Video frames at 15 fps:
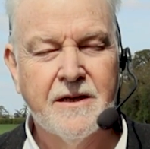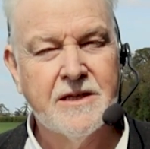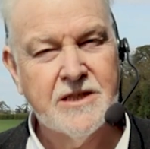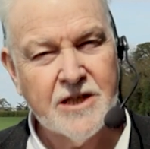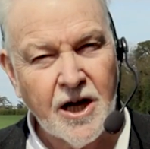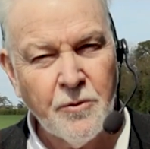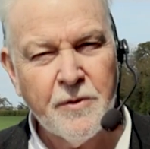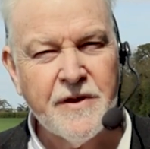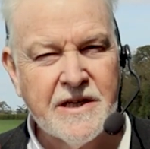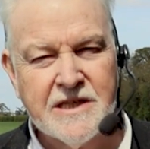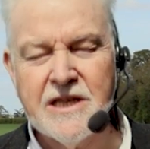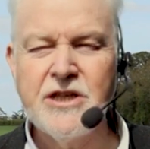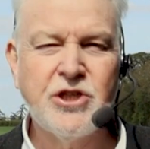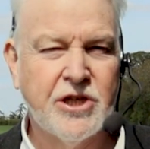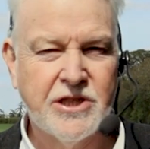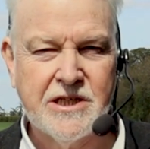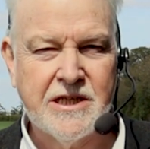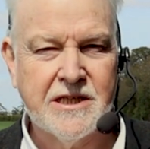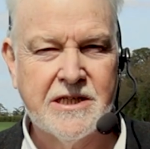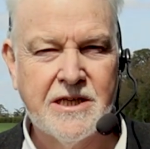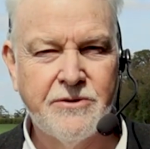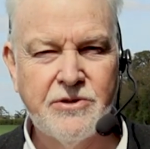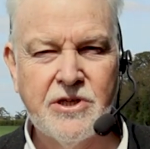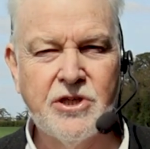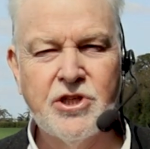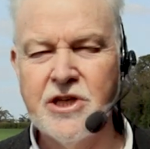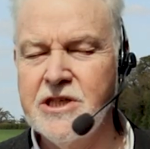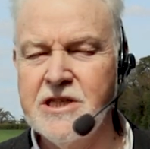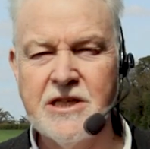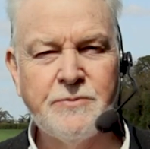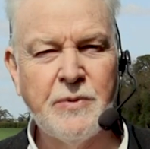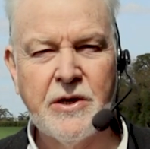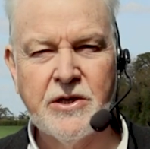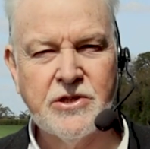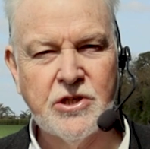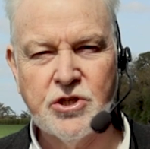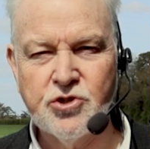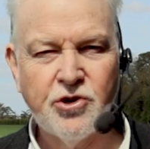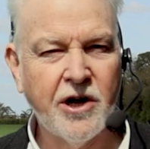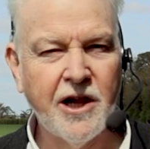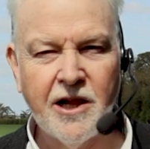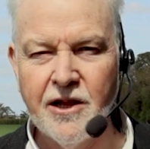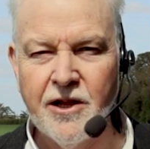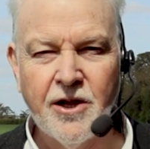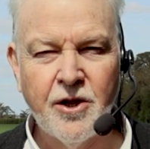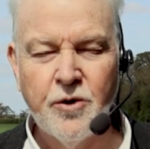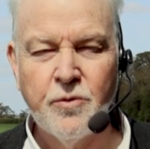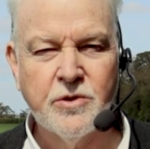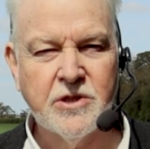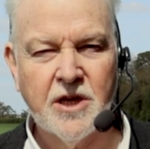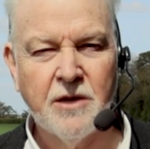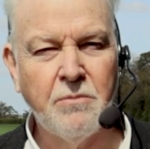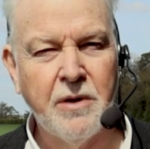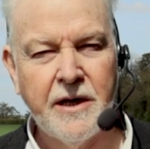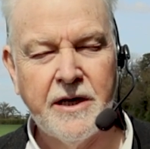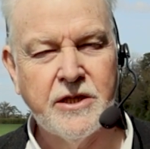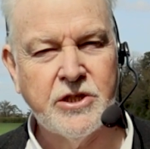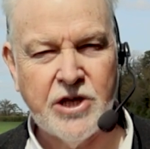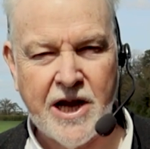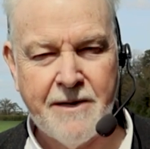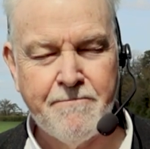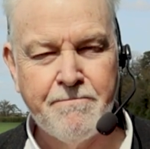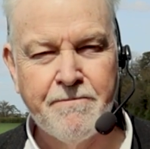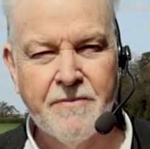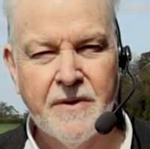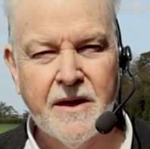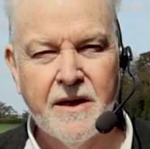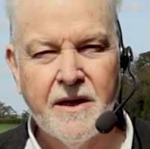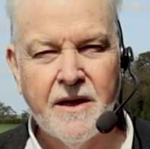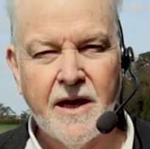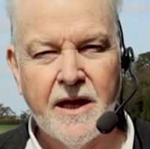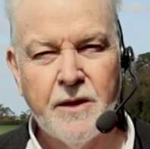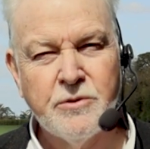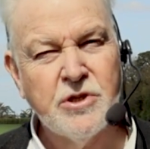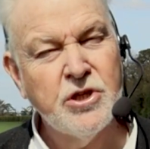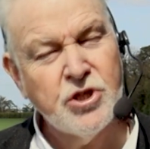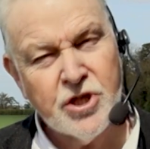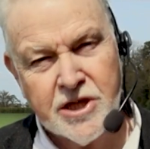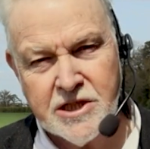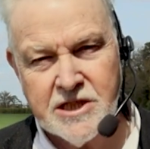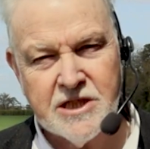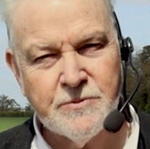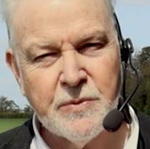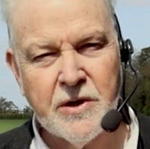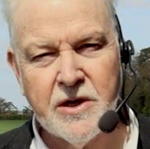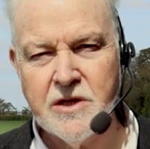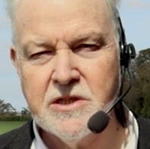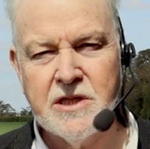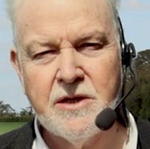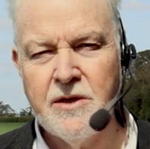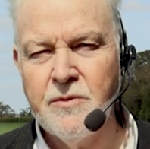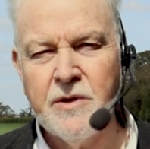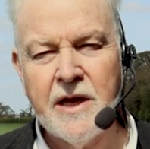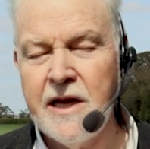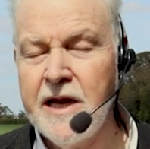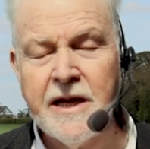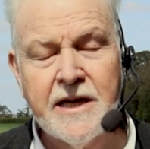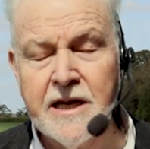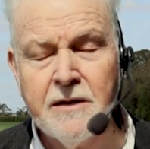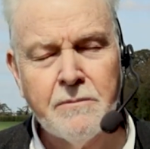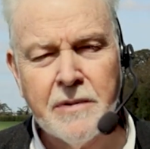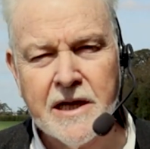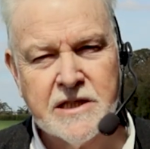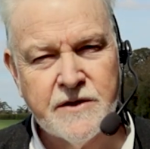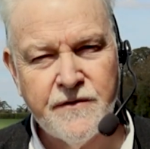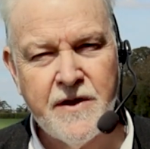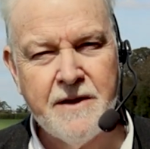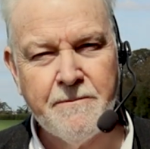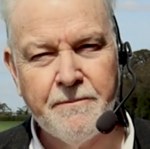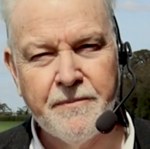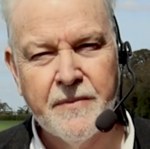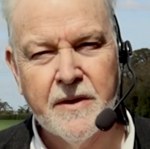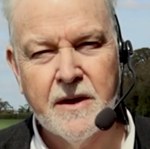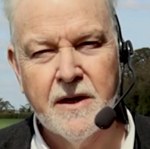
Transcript: Start with his injustice. There was injustice because the trial was a complete sham, and there was injustice because he, he didn't blaspheme.